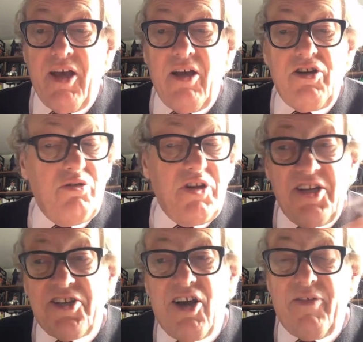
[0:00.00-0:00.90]
Doing
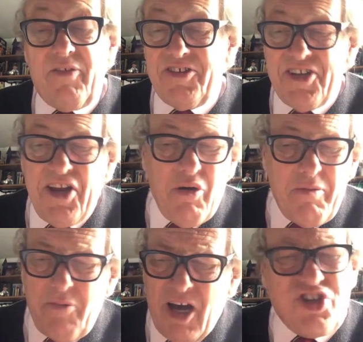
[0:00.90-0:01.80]
this kind of, there's no
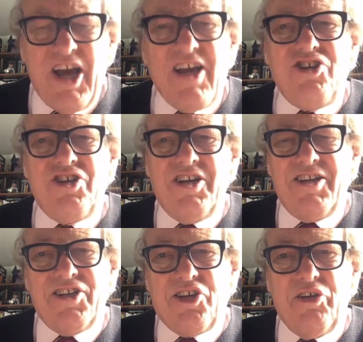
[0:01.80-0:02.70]
imagination in
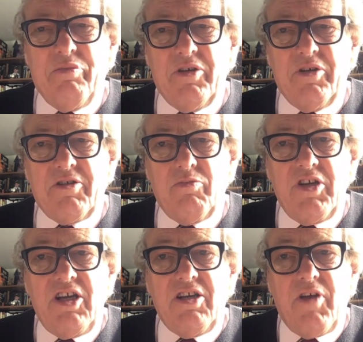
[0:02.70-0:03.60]
this government. We
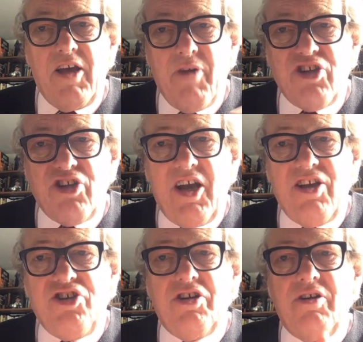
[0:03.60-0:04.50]
need
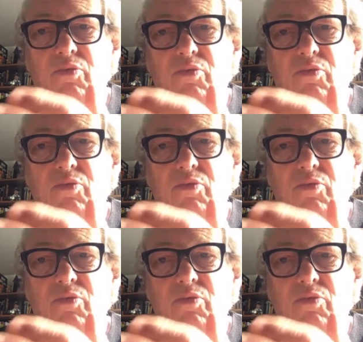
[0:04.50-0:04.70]
imagination, we